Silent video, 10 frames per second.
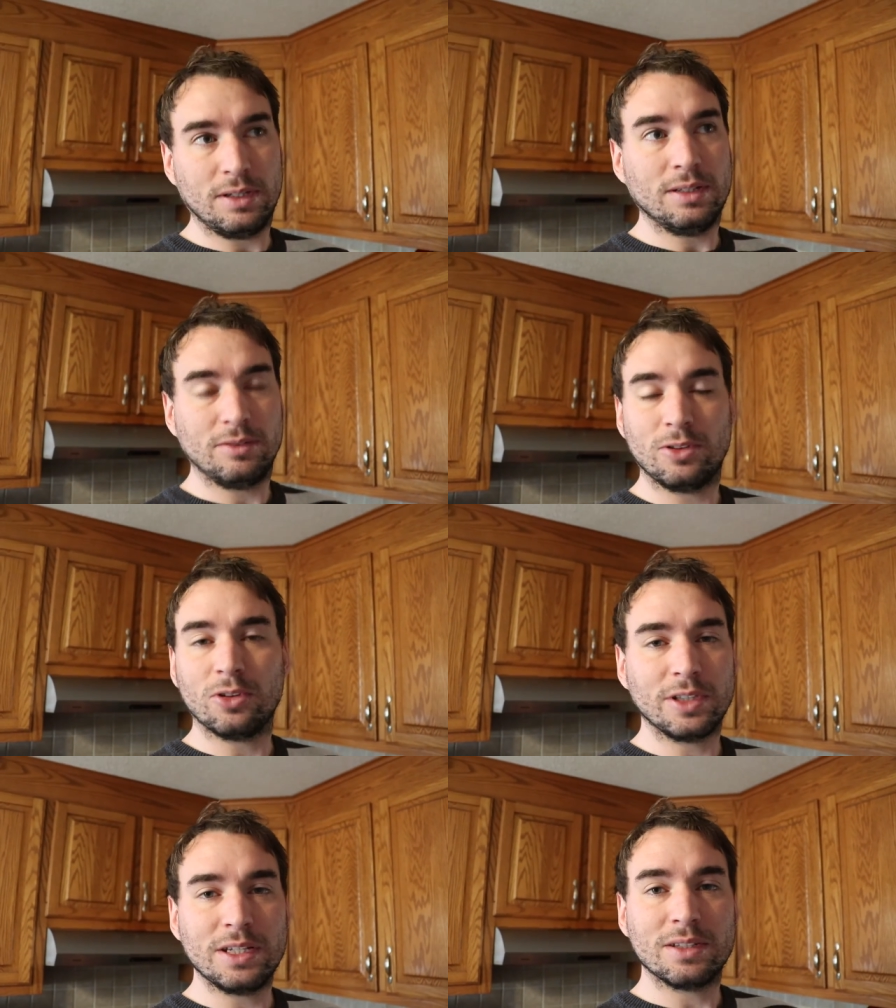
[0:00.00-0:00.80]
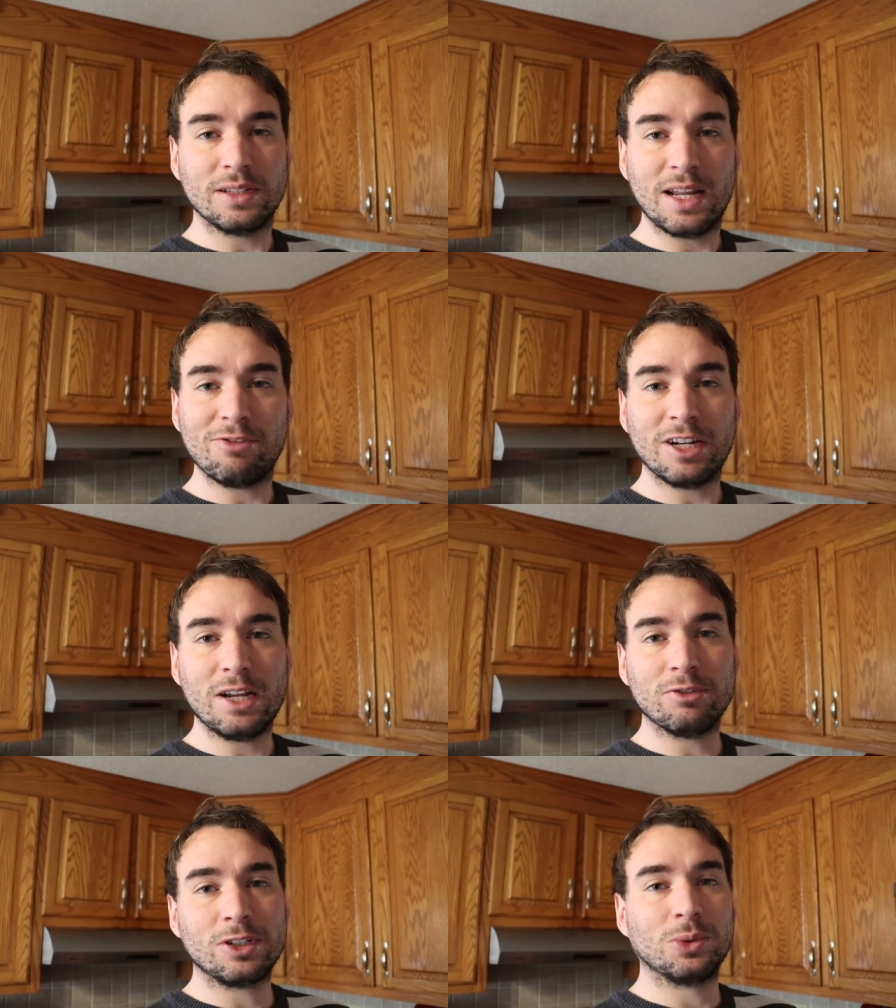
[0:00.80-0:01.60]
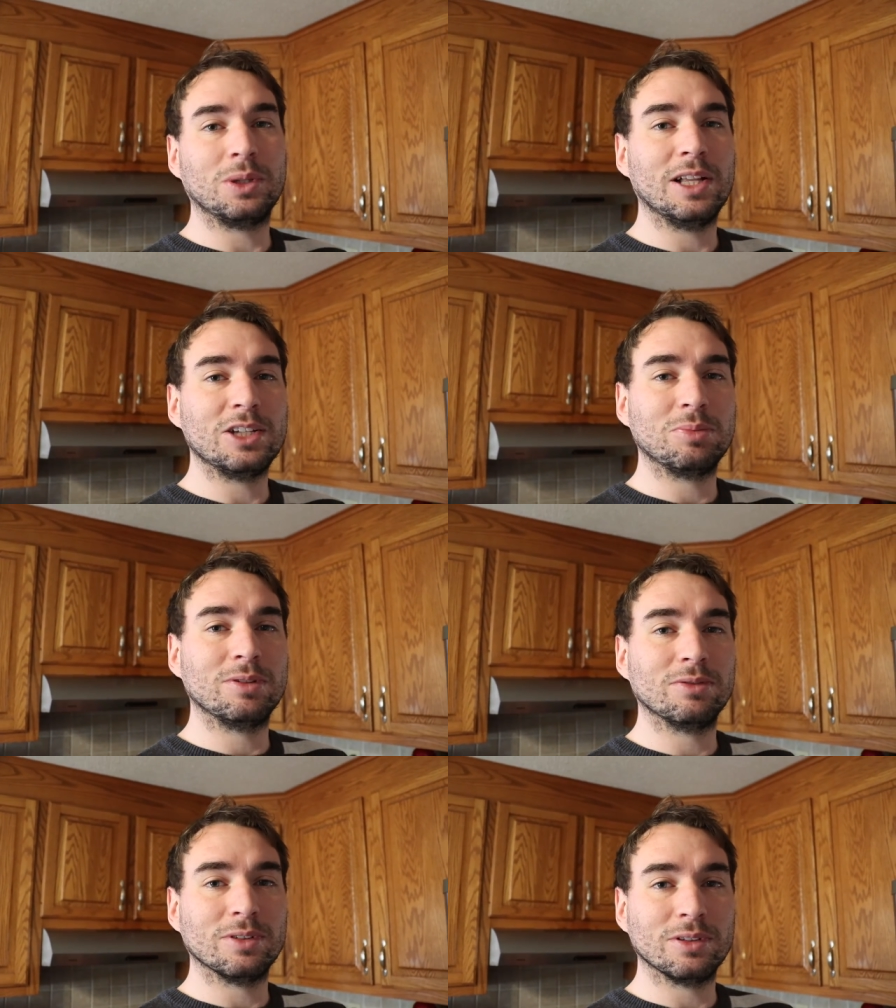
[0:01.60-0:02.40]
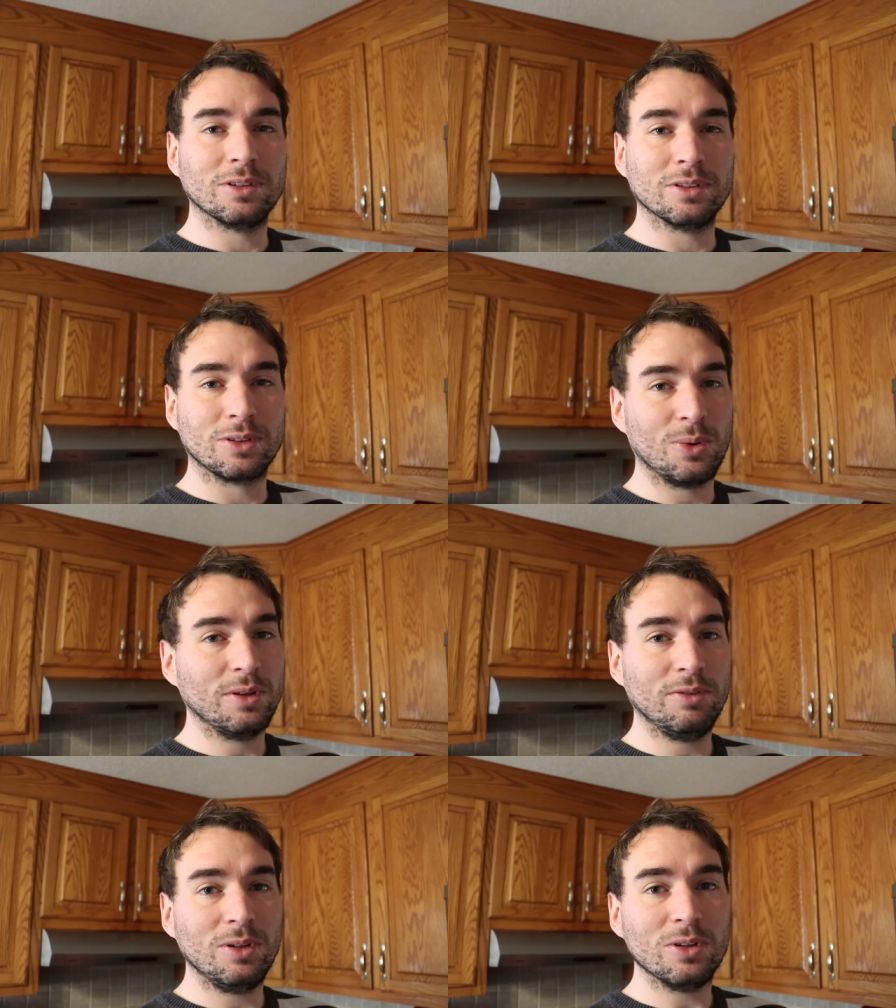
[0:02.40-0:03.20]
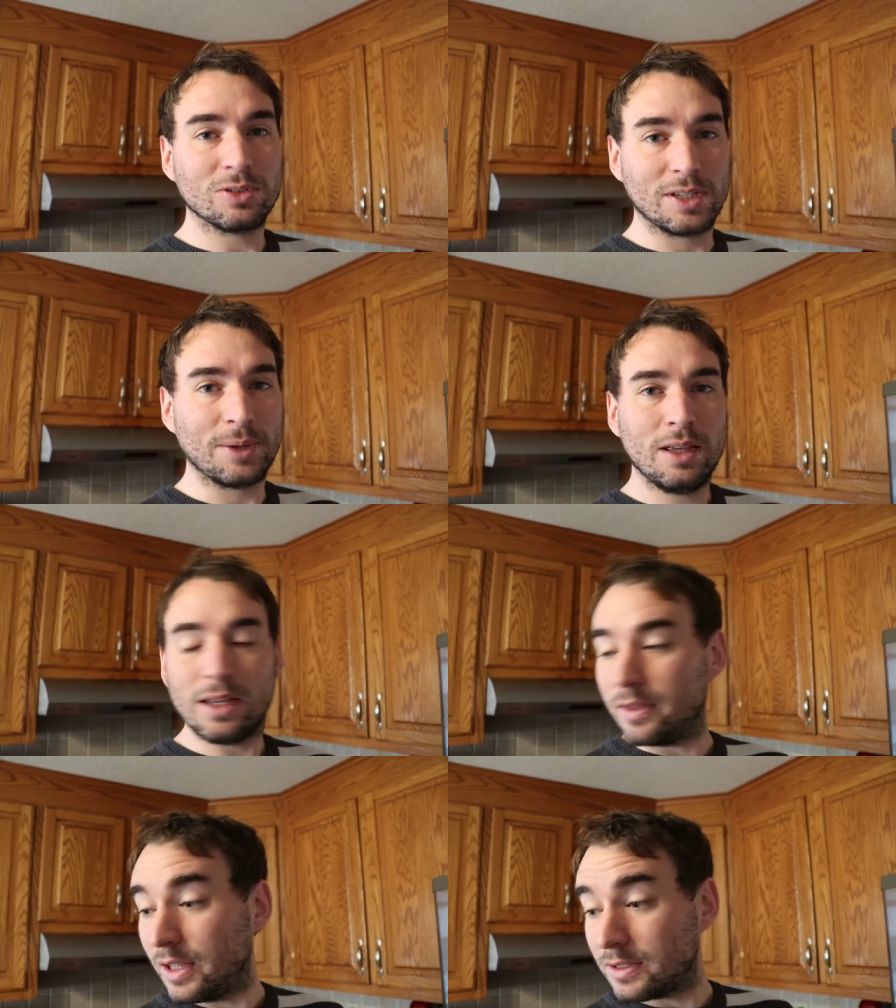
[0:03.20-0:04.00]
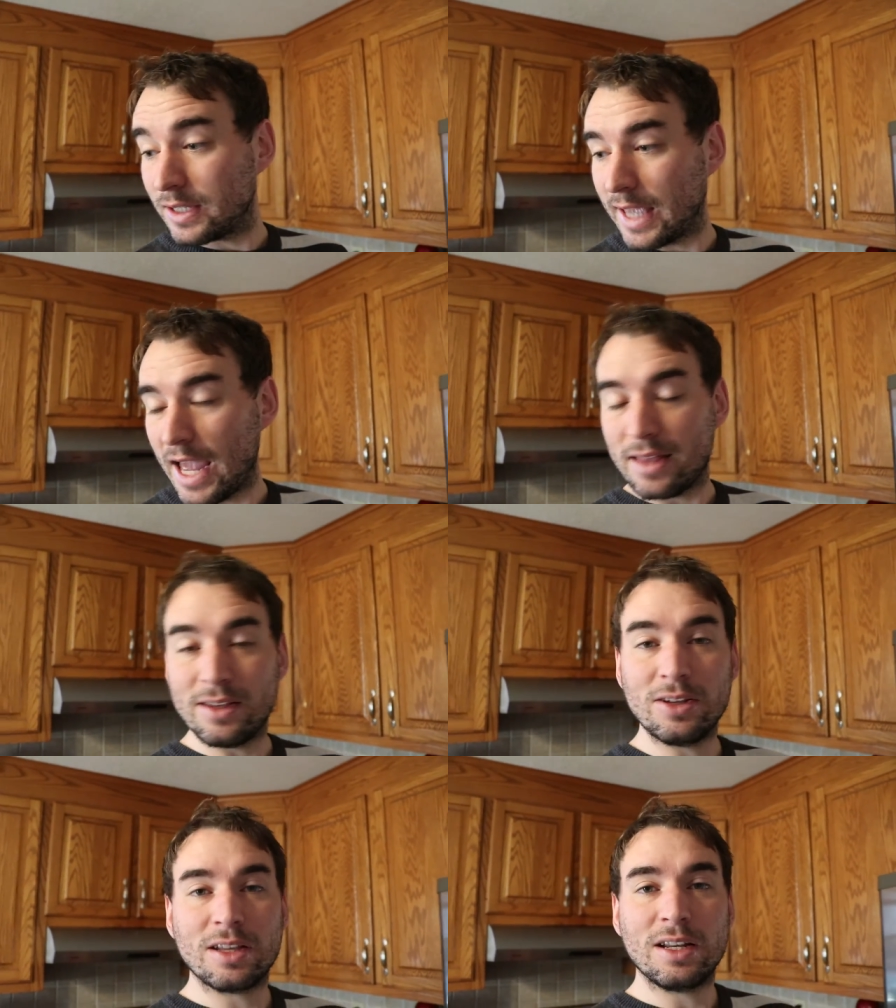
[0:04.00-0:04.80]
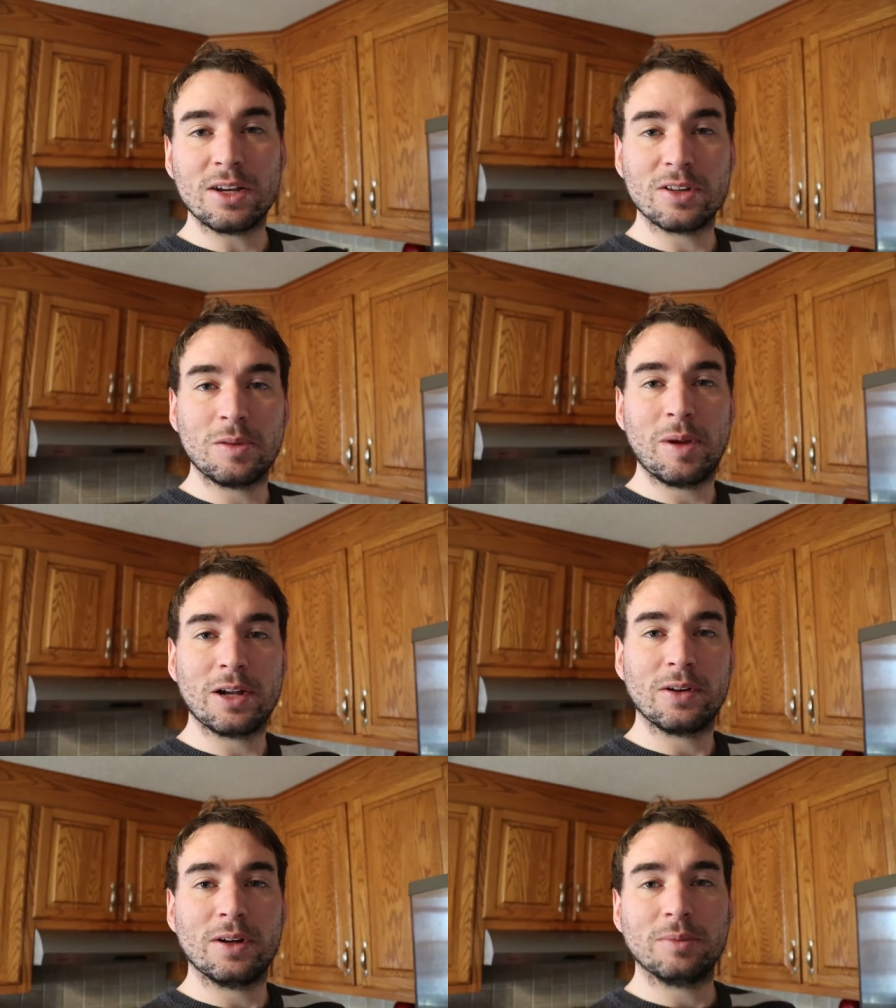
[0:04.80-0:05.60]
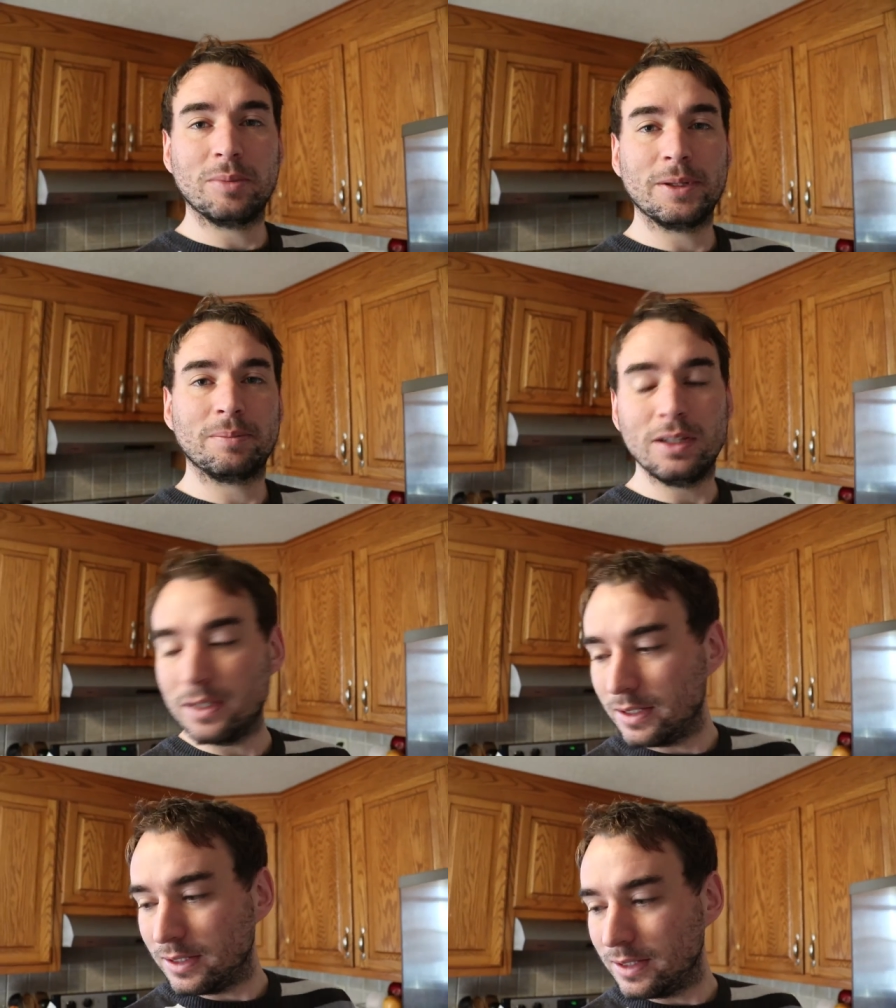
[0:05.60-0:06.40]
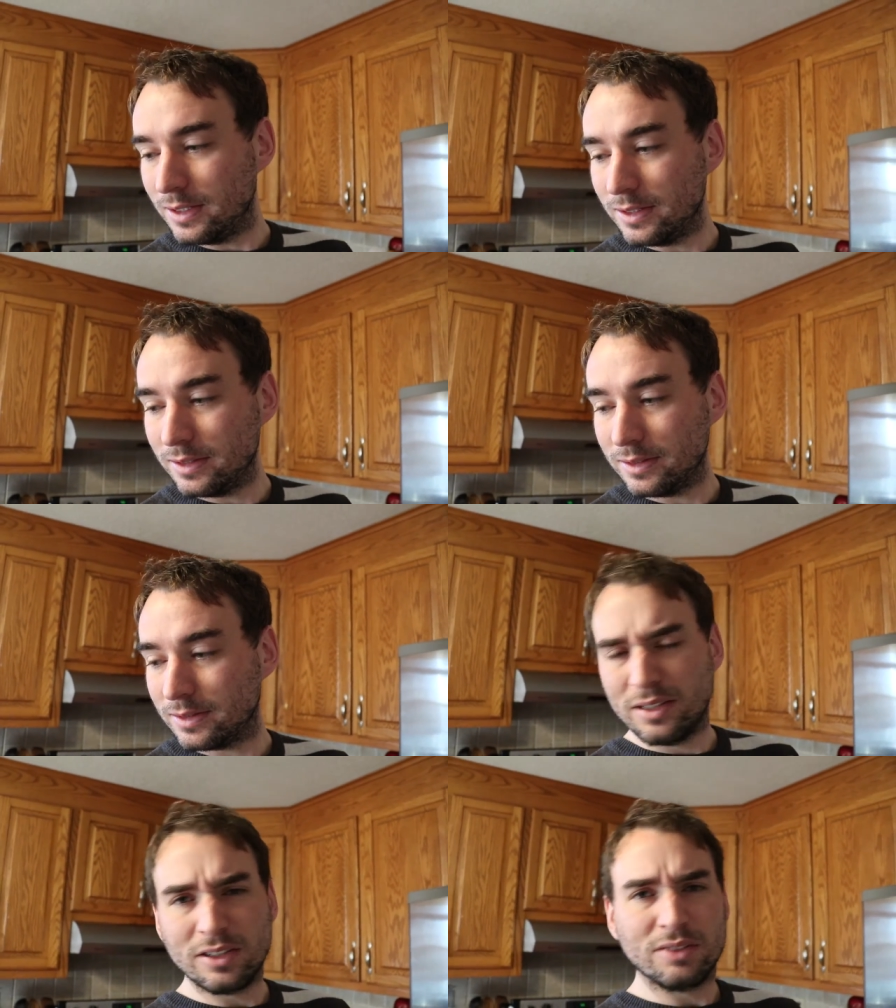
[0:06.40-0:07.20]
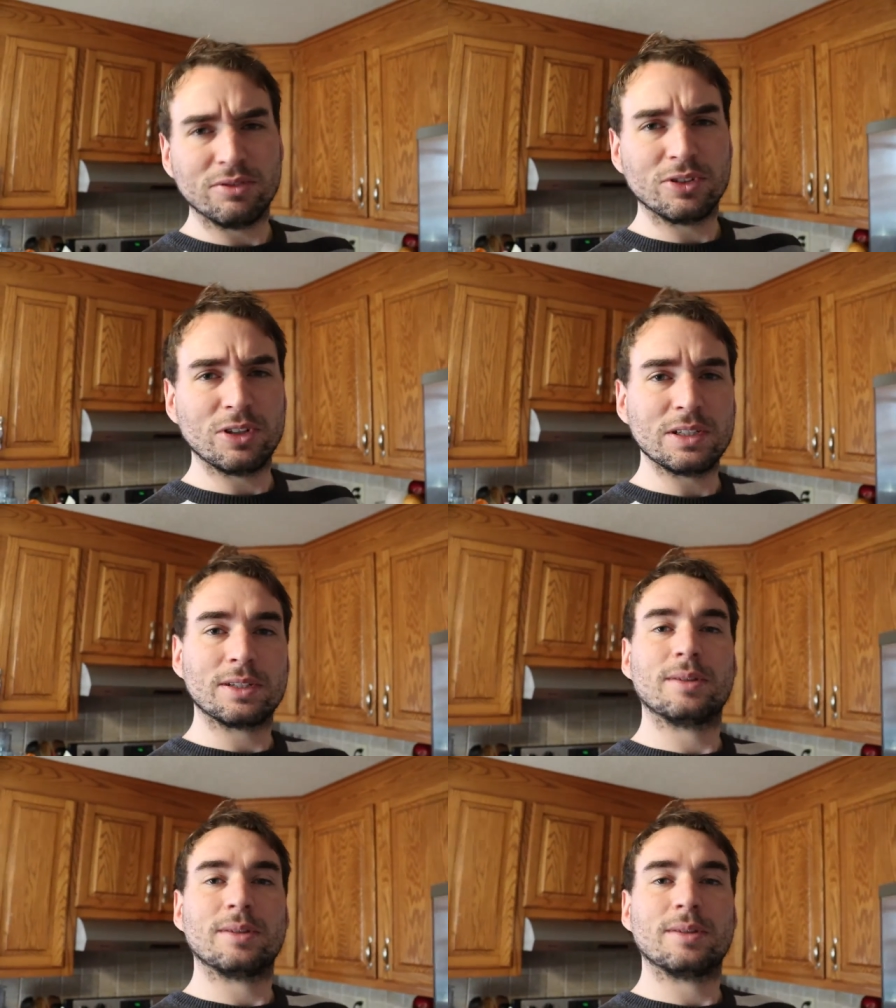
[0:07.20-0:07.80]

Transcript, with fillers: It certainly is an everyday ritual, has been for quite a few years now. And that's the cat that you can hear in the background, but he's looking for treats.